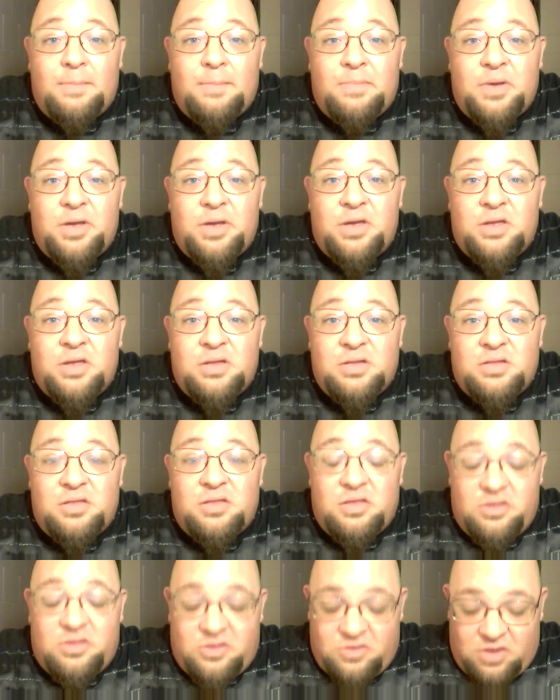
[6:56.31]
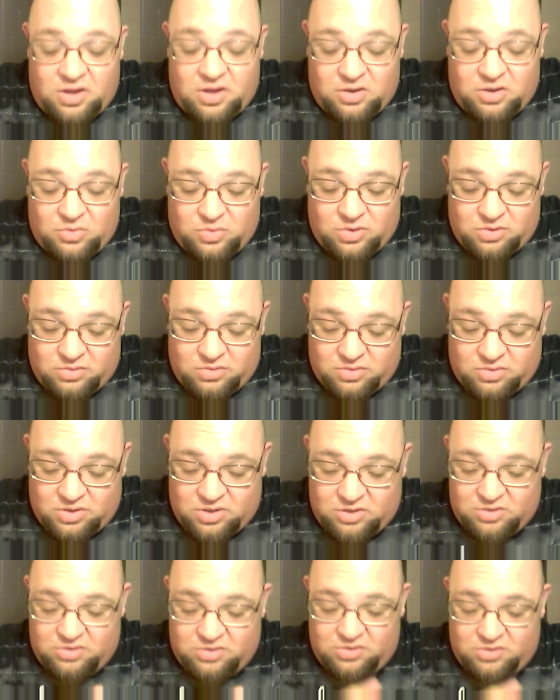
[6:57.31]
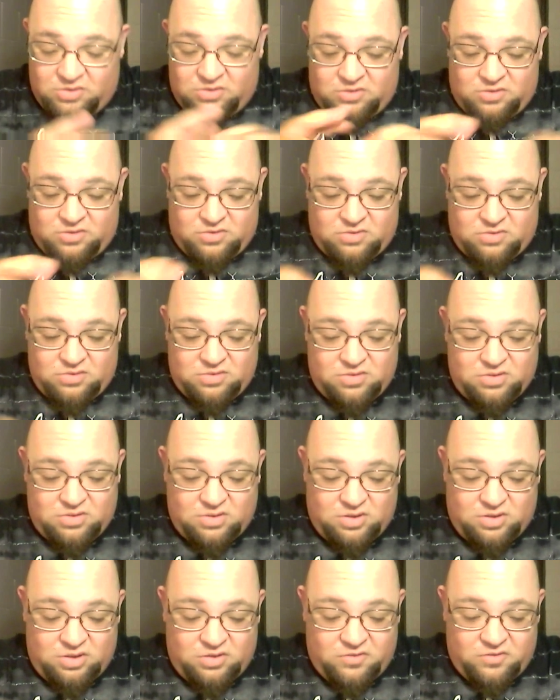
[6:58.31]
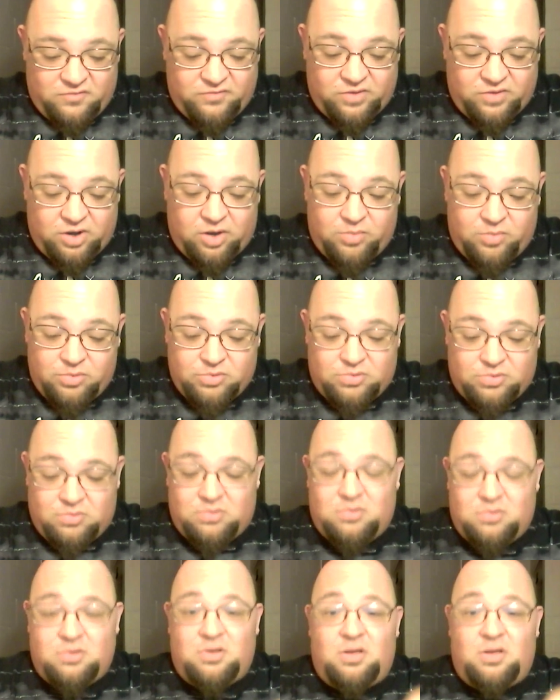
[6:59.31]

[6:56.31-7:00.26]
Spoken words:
but this Stanwell is phenomenal.